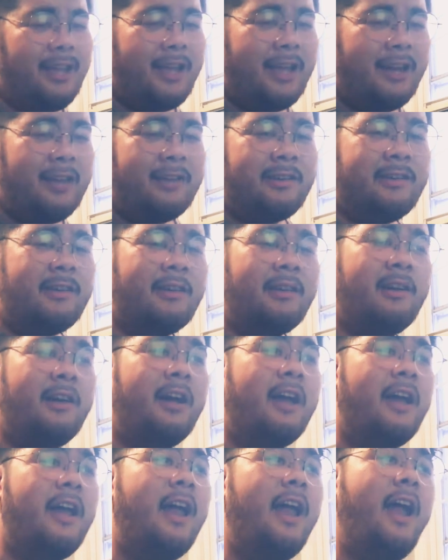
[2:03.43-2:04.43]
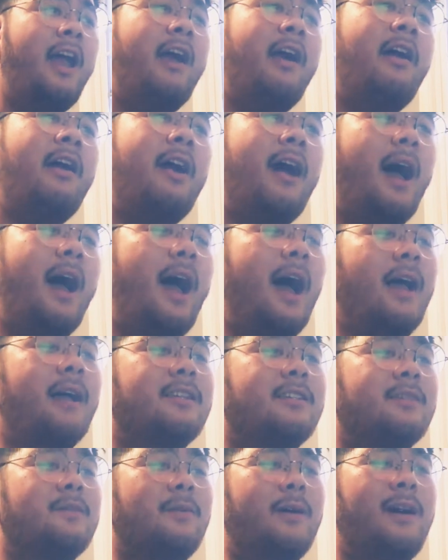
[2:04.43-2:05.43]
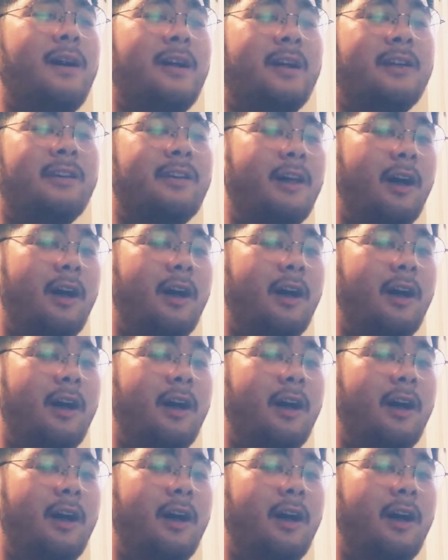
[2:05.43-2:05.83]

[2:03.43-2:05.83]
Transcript: in your hair, I just wanna